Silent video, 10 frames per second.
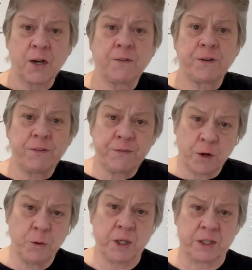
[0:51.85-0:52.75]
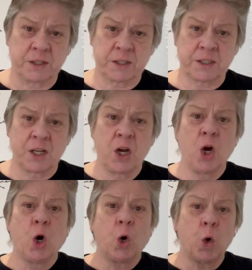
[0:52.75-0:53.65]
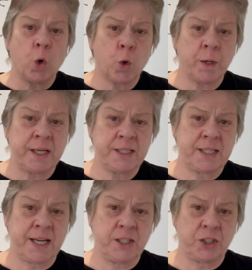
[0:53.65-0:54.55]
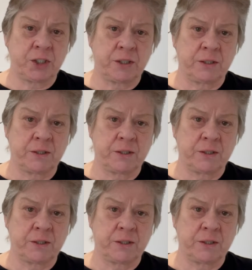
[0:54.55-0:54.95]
for focus, orientation,